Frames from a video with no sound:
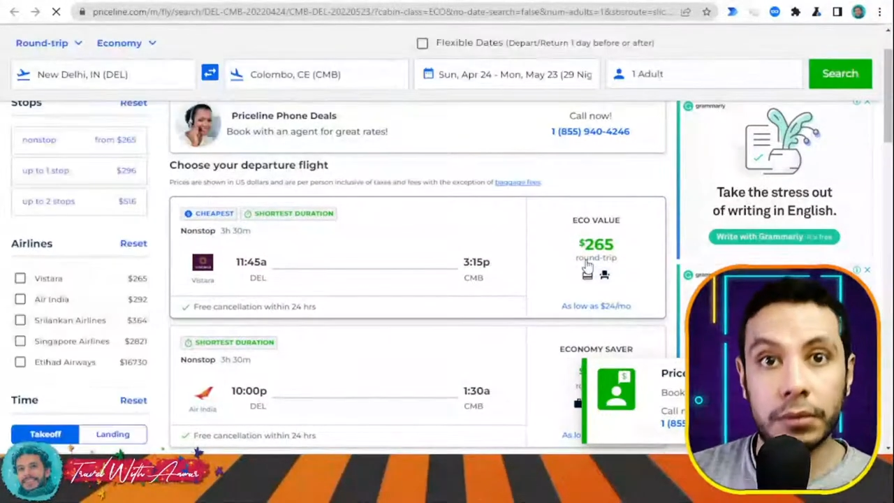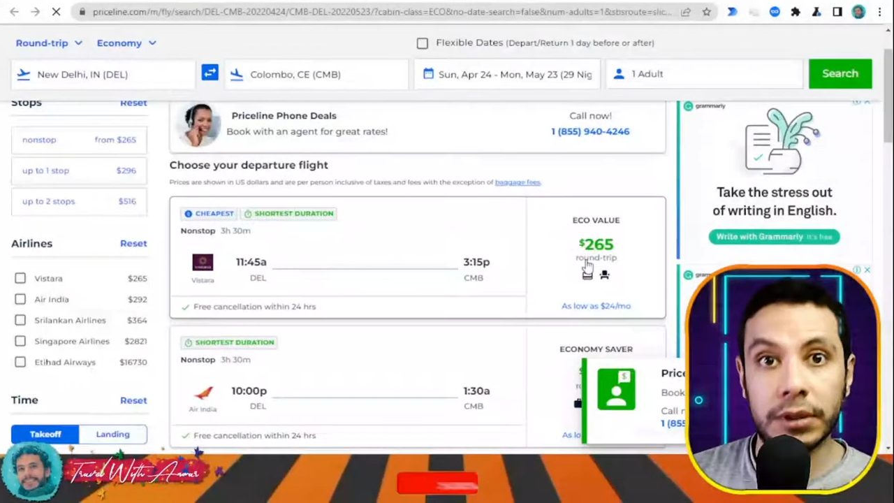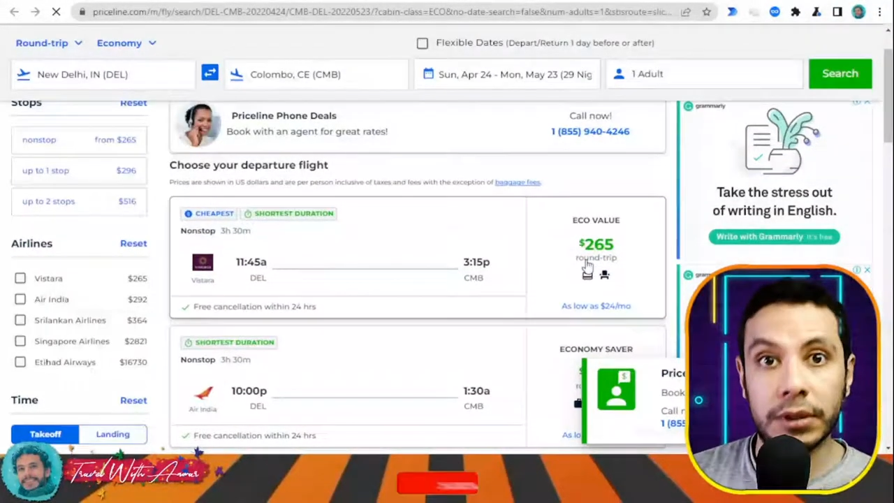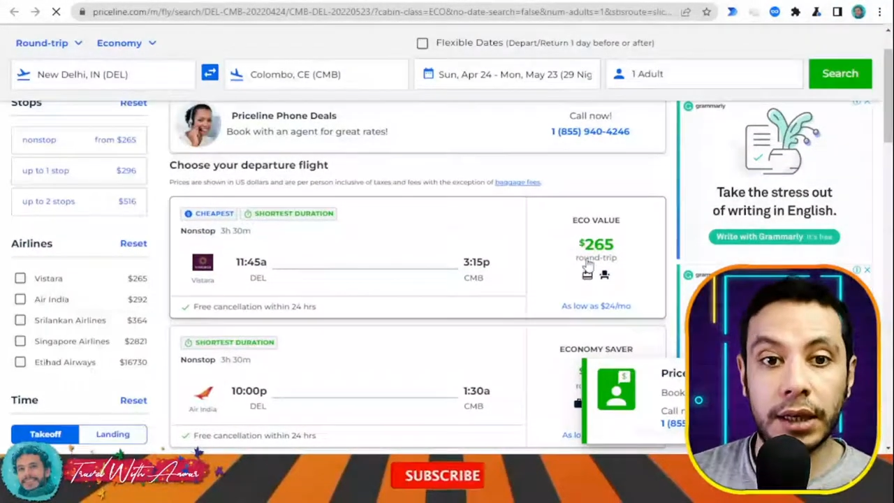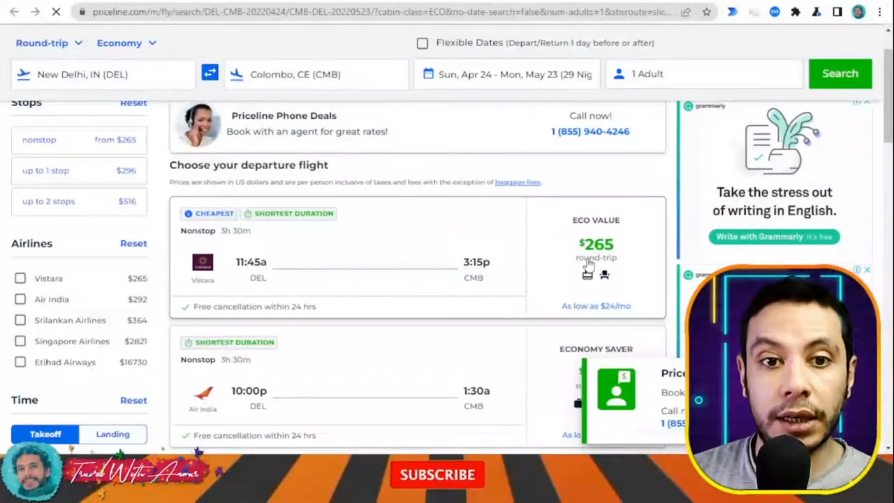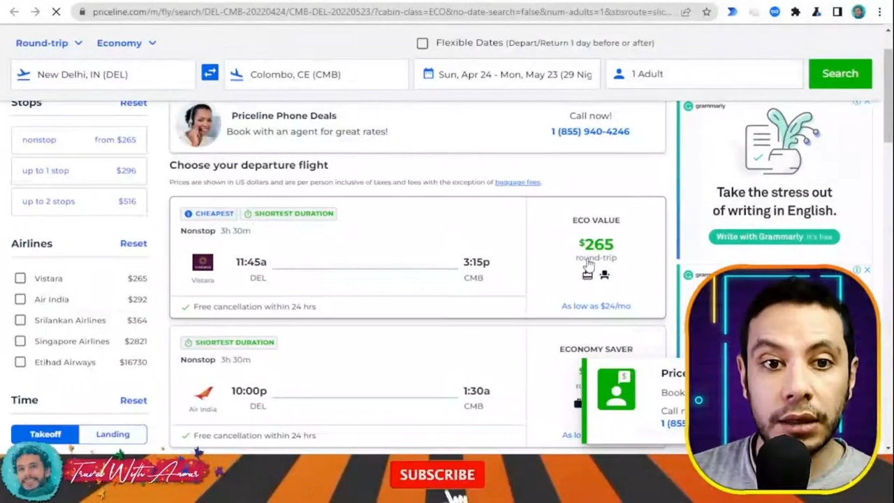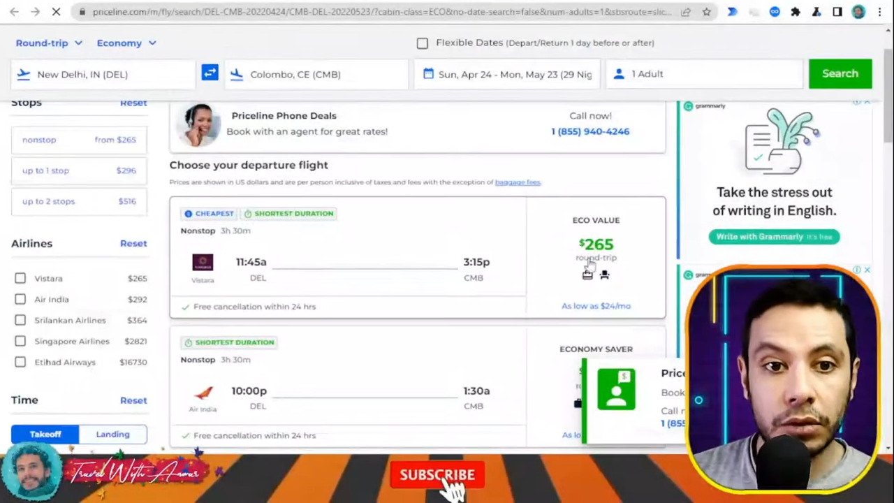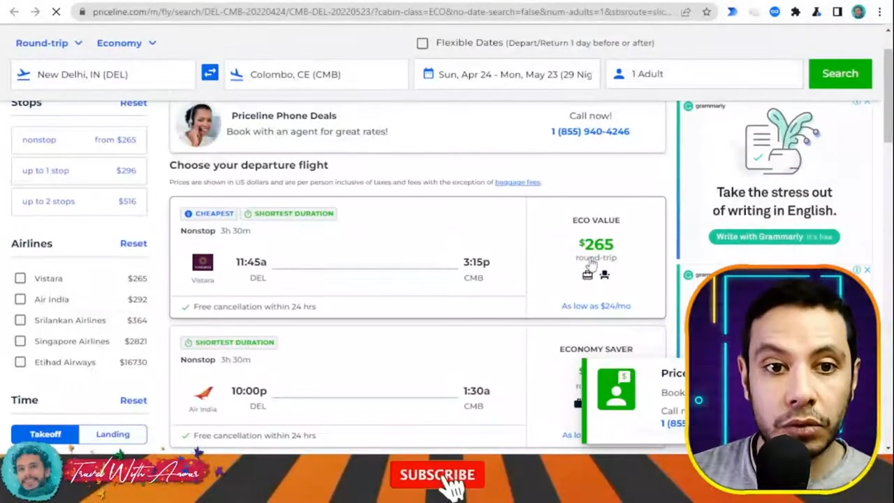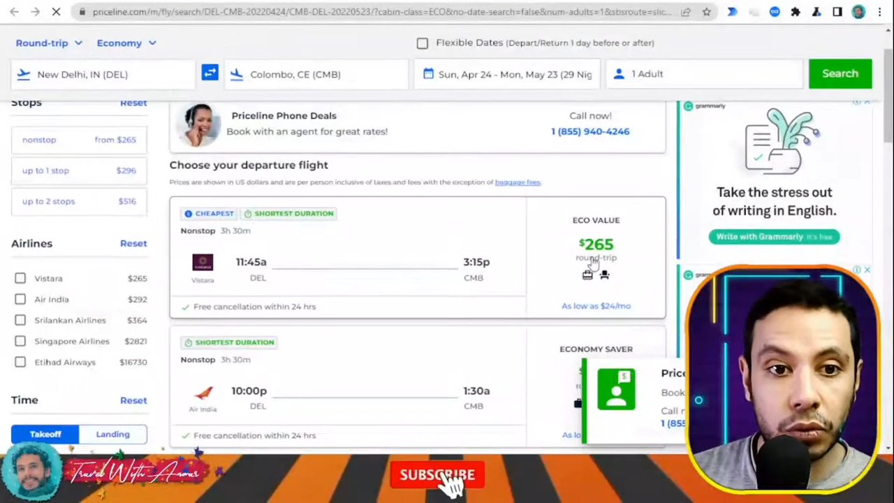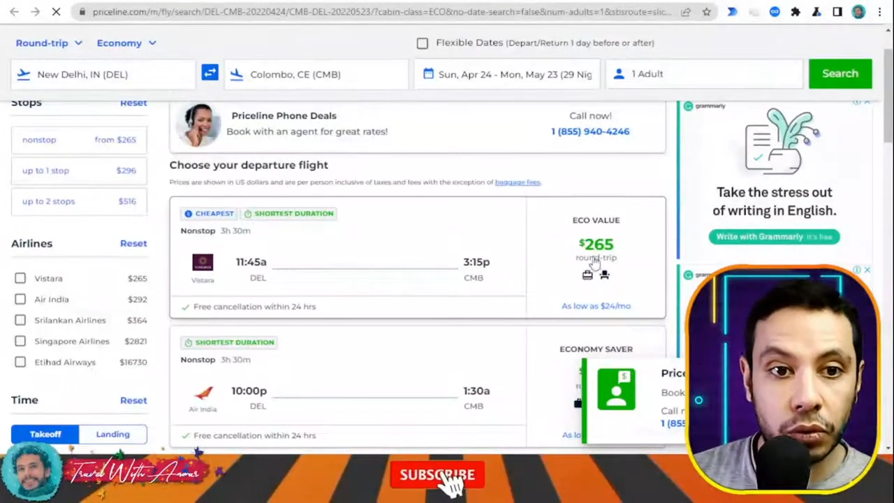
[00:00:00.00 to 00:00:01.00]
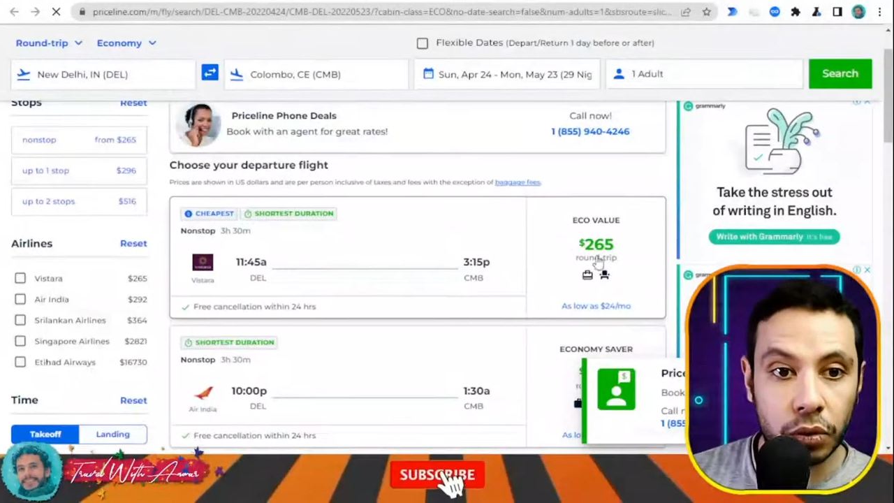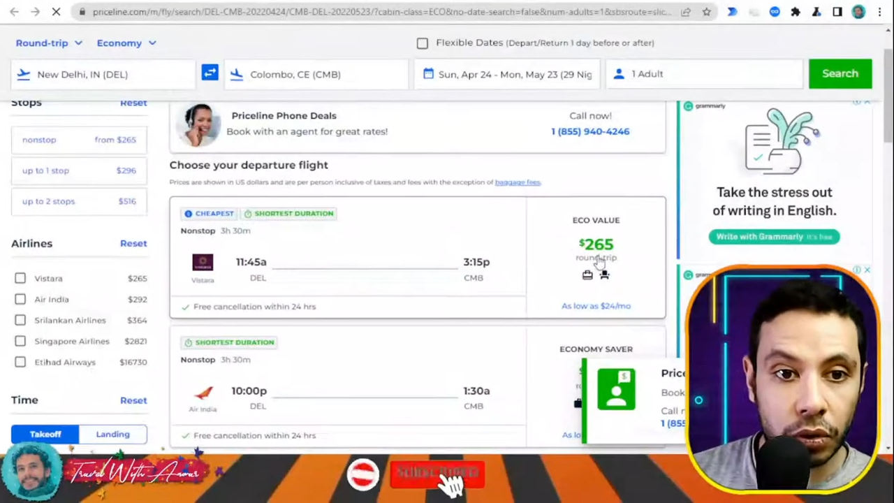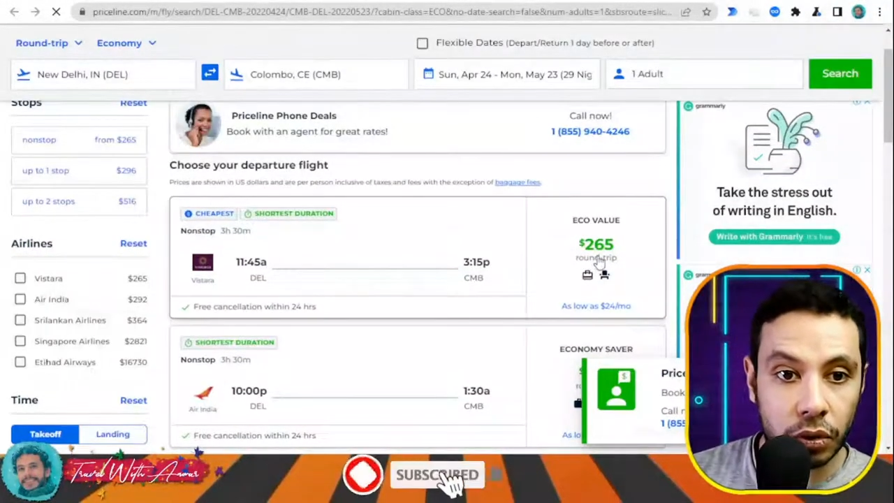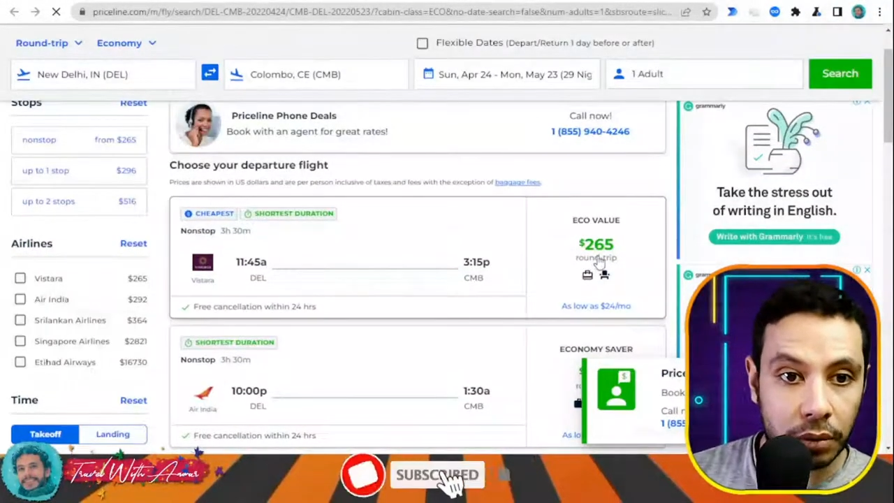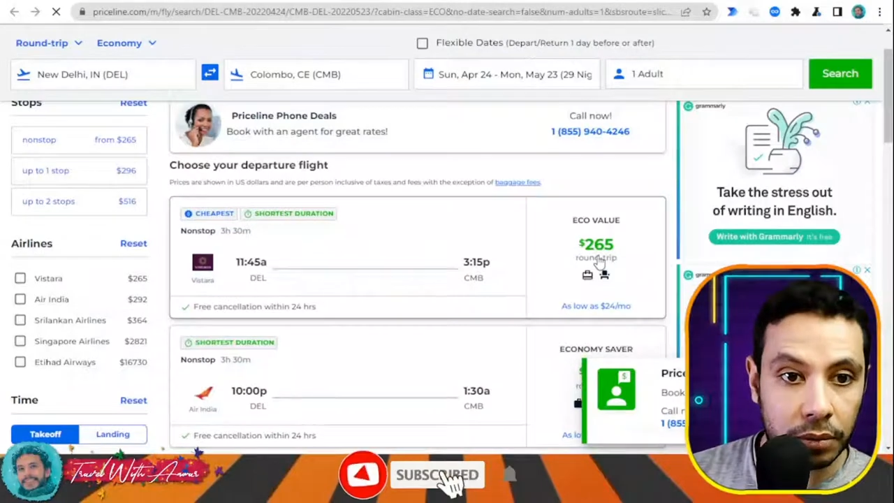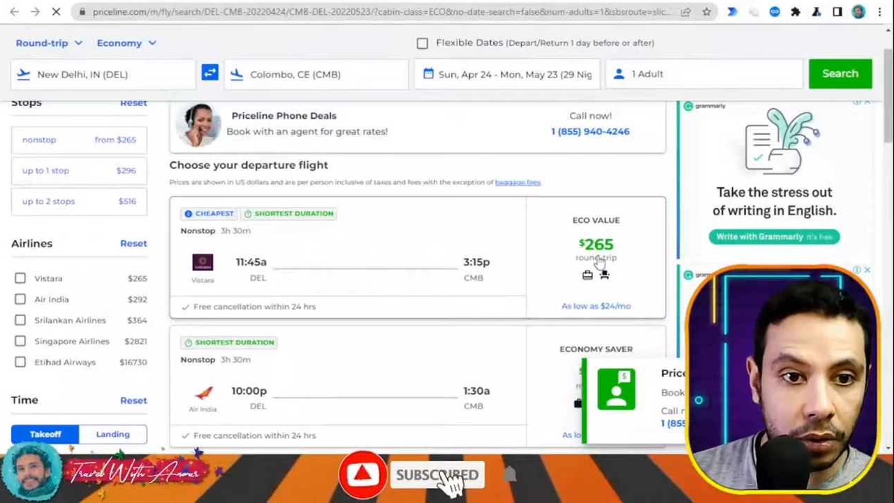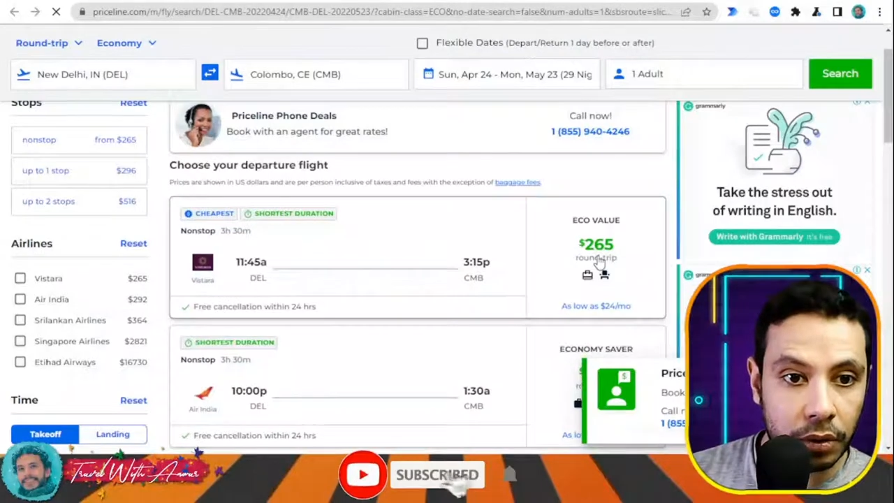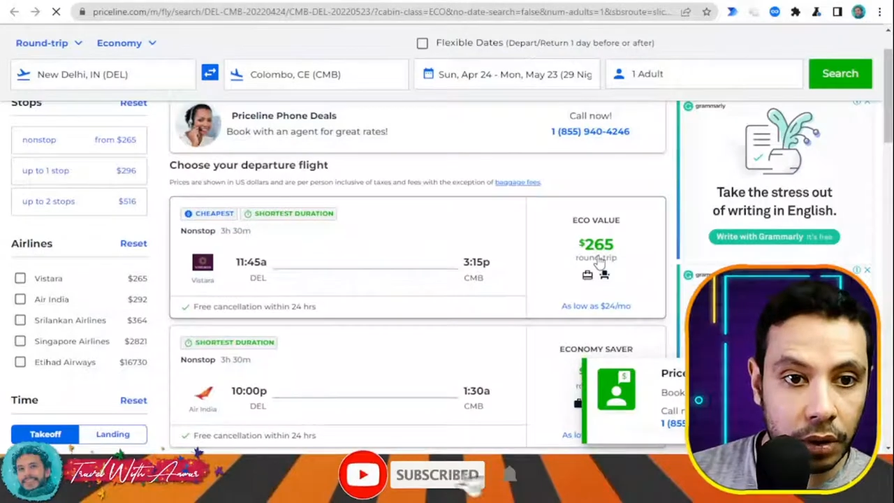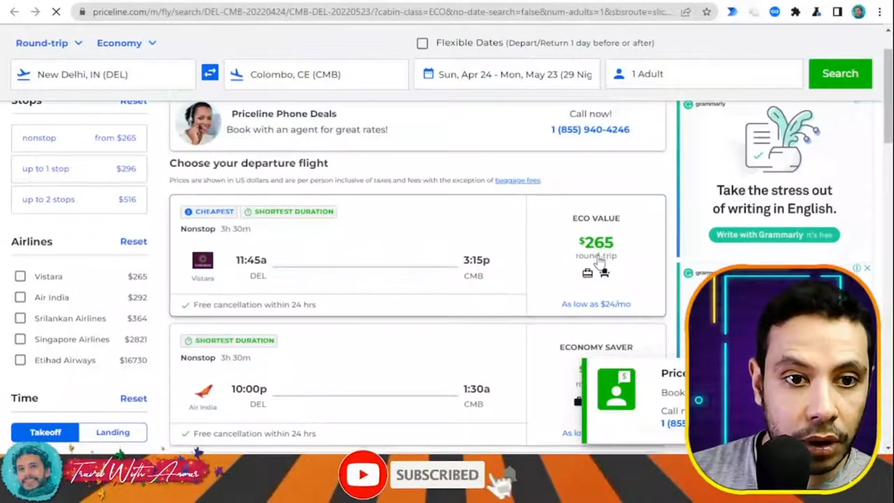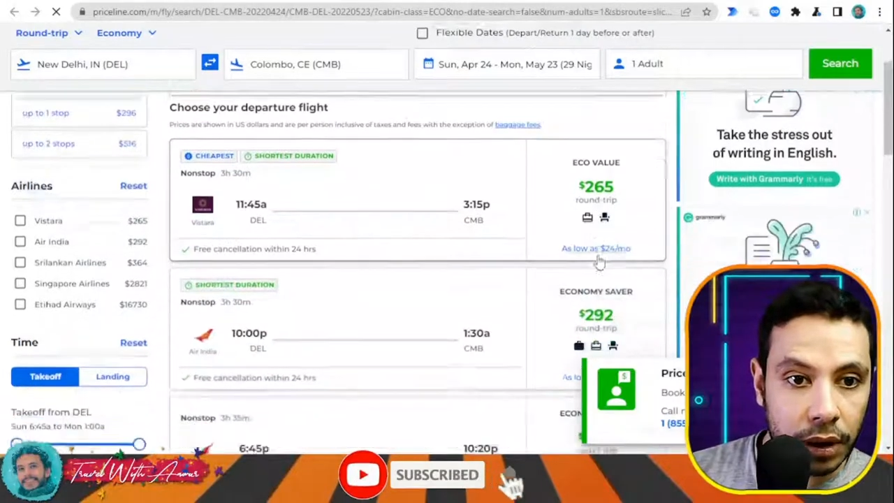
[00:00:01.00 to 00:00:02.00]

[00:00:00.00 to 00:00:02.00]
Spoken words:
Delhi to Colombo,